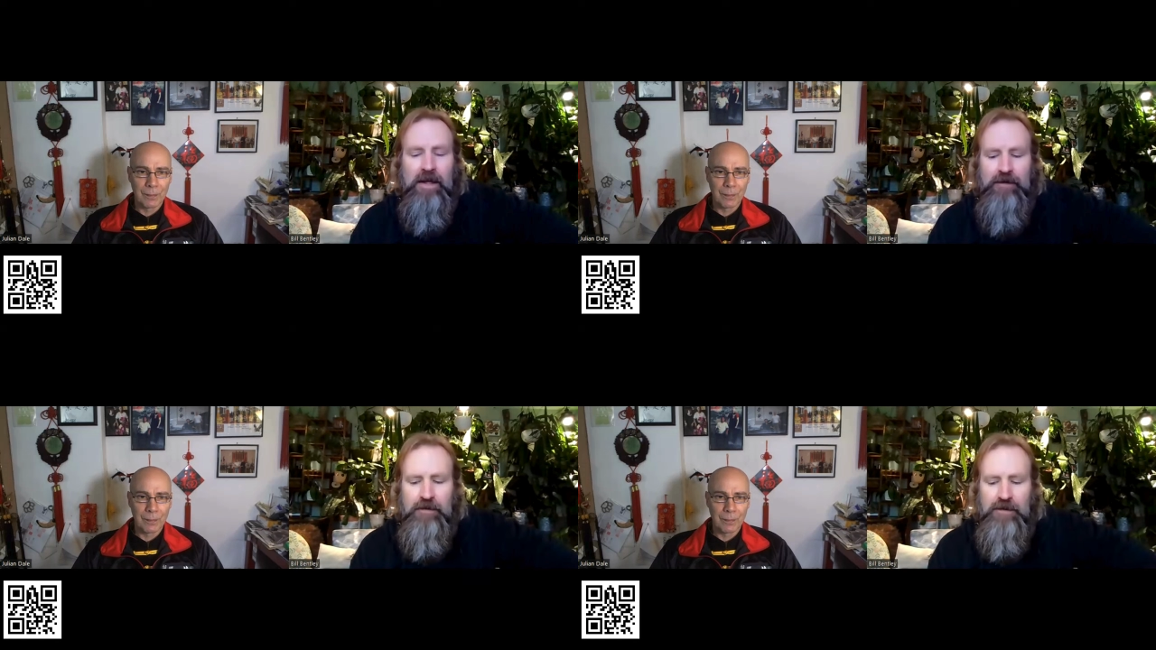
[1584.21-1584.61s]

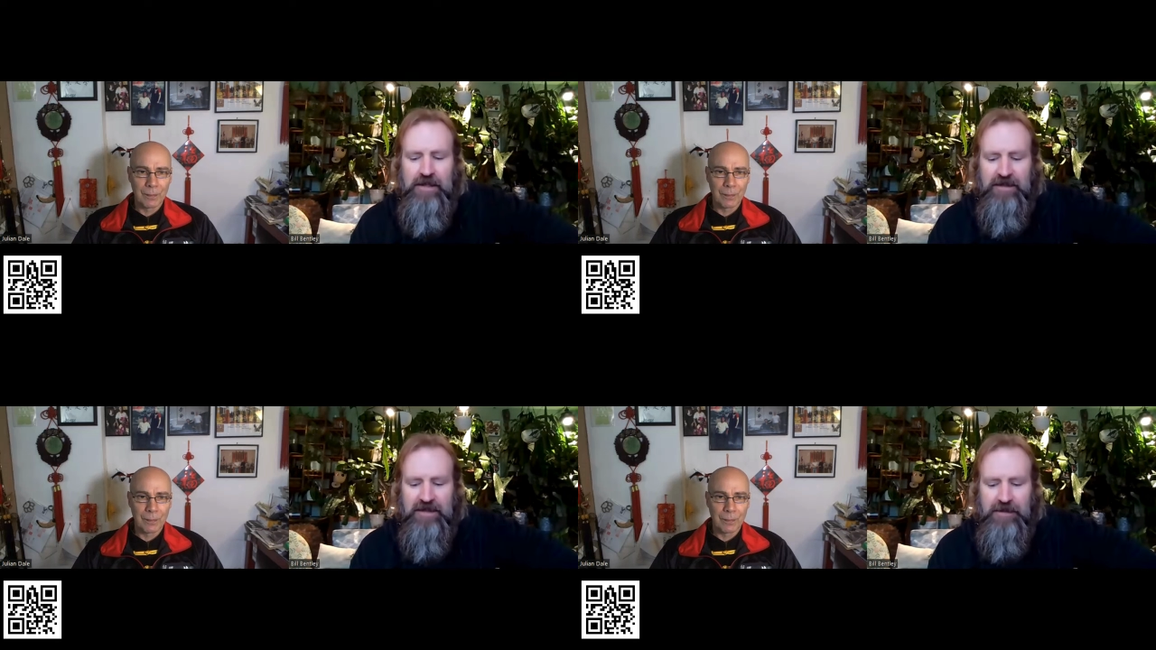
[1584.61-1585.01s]
Speaker 1: Have you ever
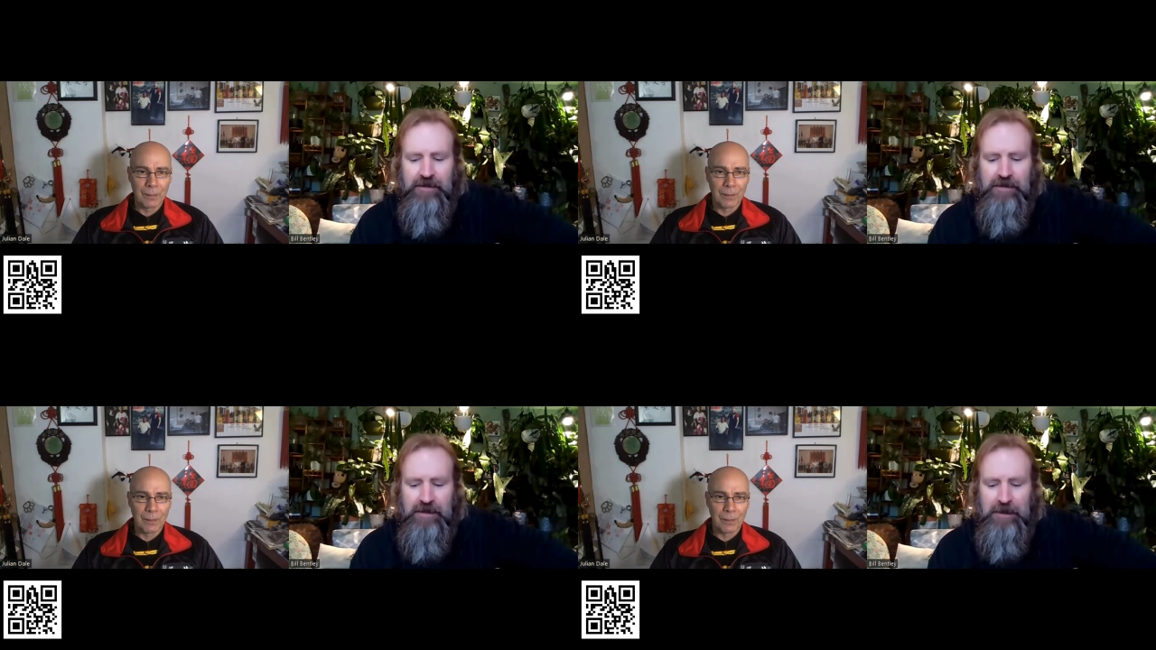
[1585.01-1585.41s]

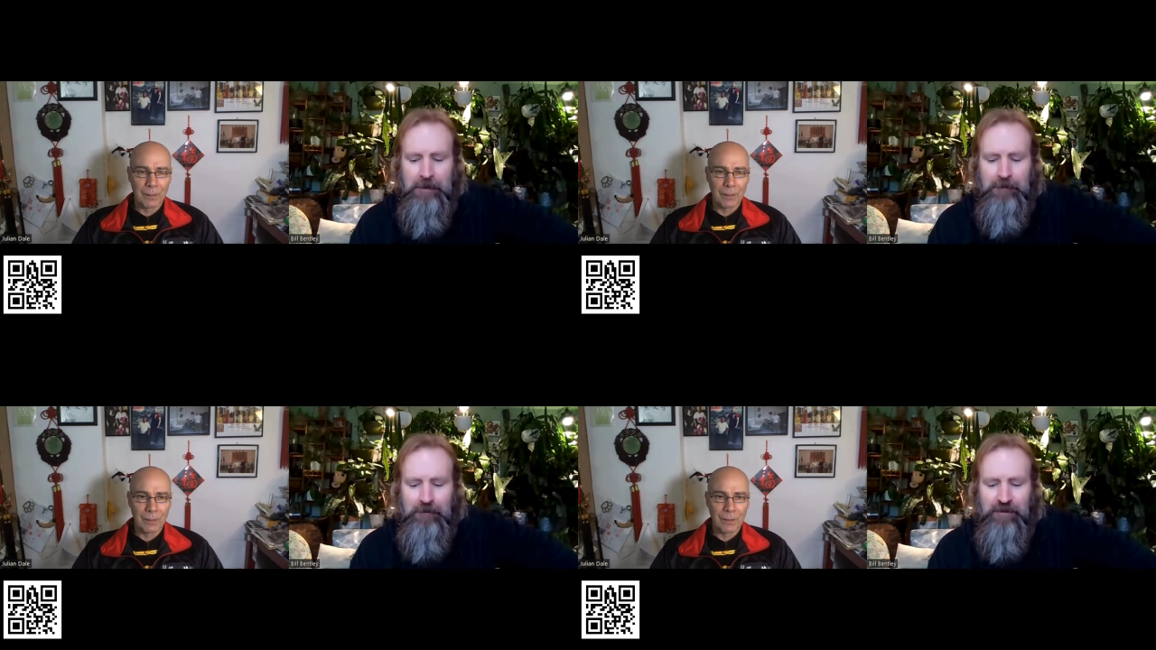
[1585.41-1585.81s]
considered,
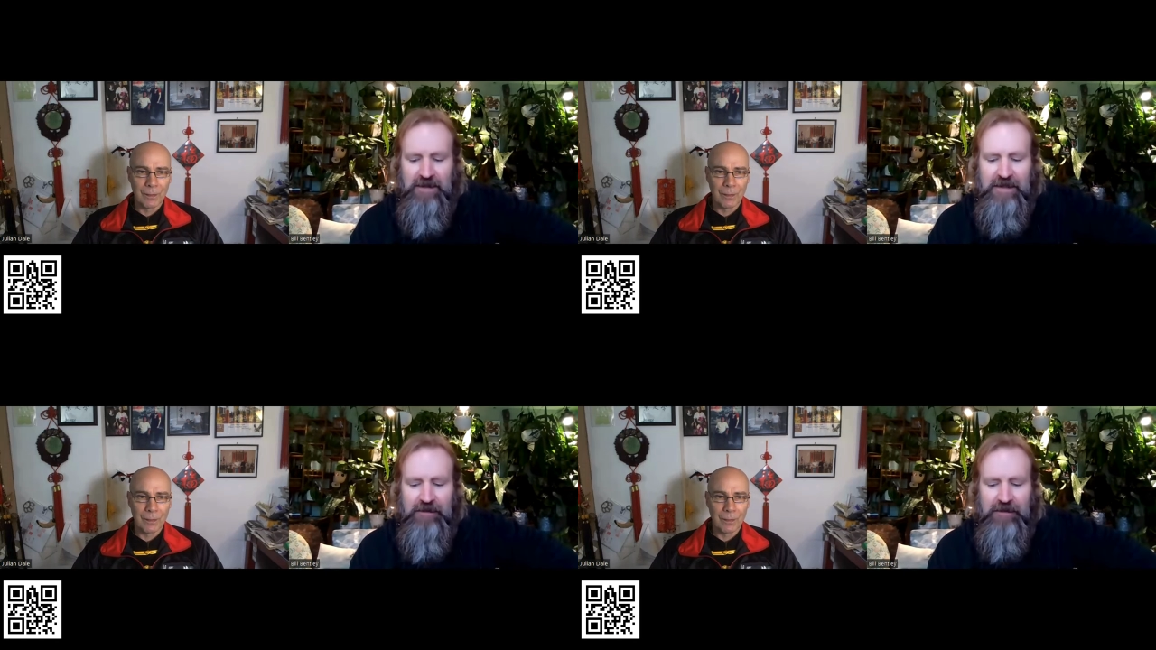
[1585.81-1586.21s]
um,
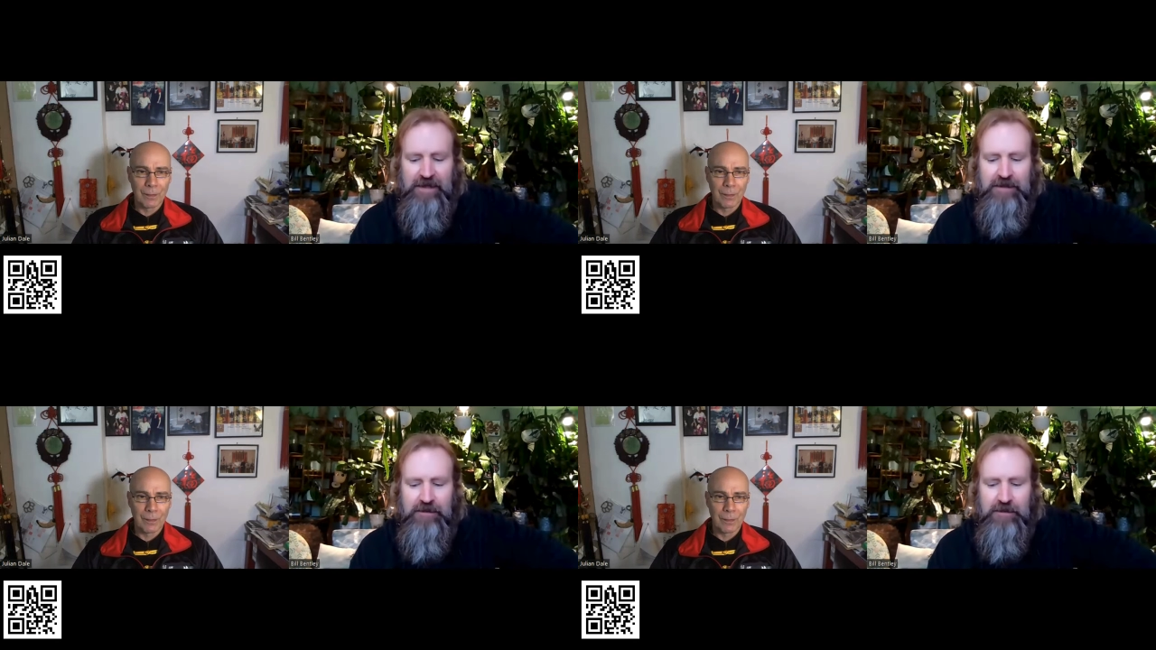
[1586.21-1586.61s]
given
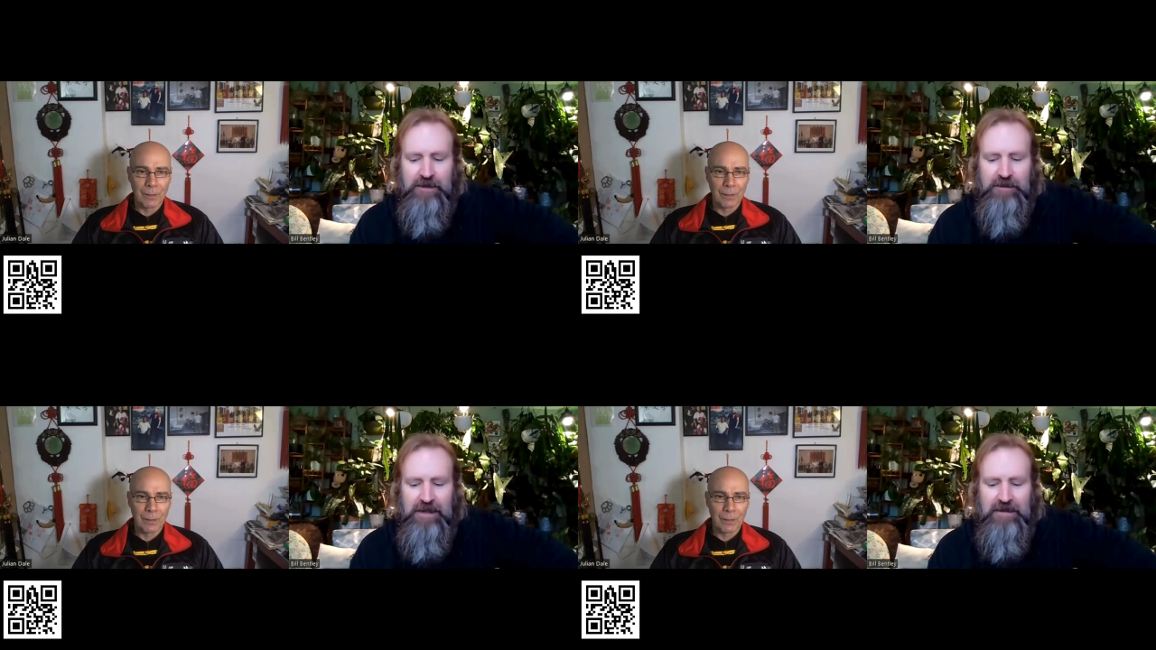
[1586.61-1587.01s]
that you
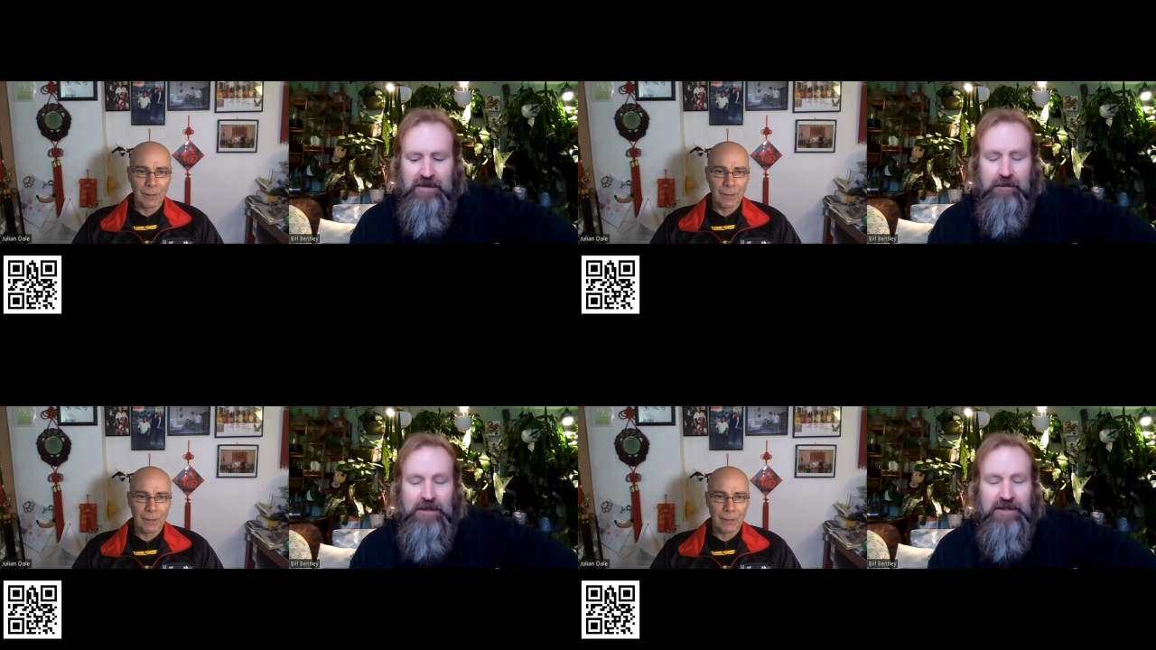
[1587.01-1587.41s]
spent
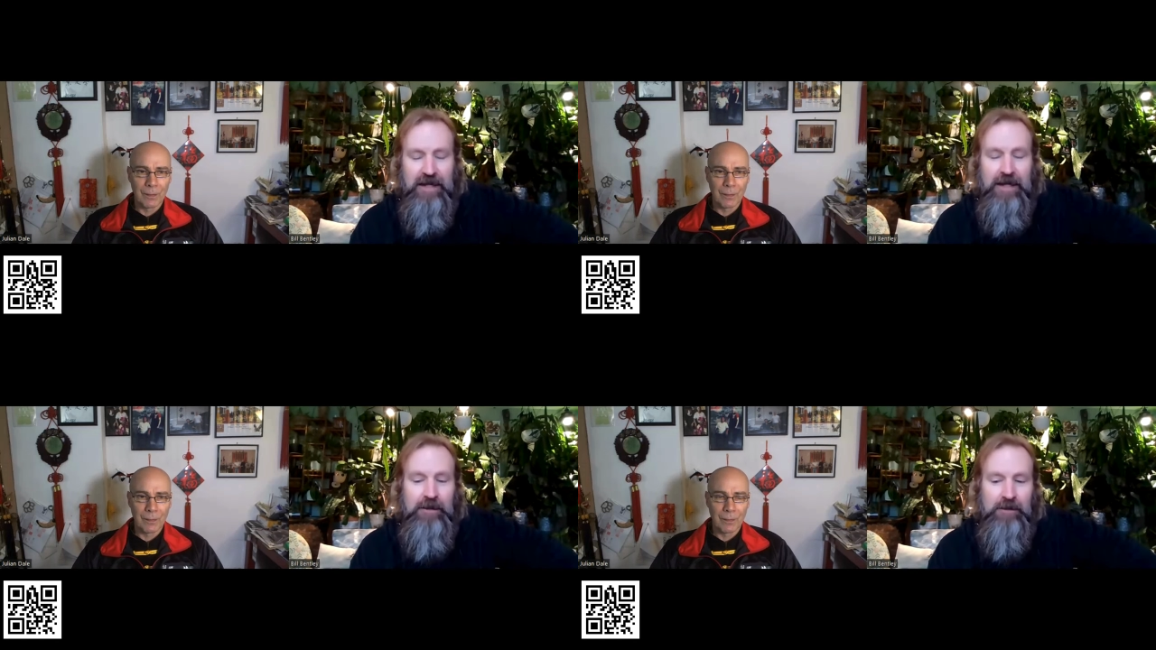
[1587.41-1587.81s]
so much
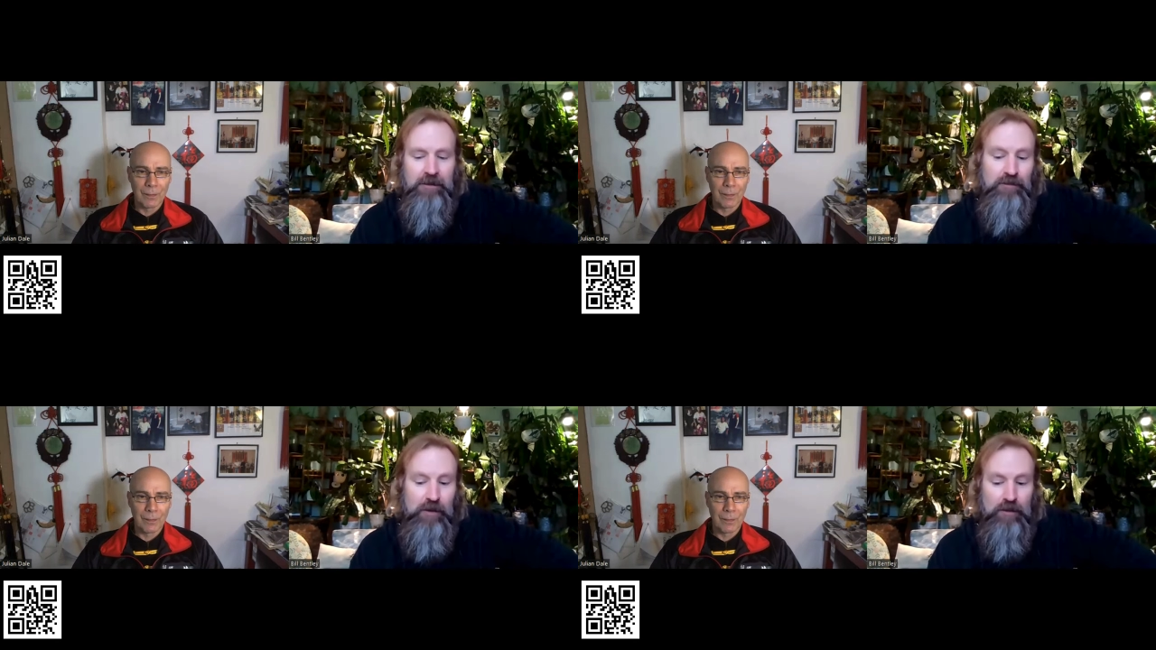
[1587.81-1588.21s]
time and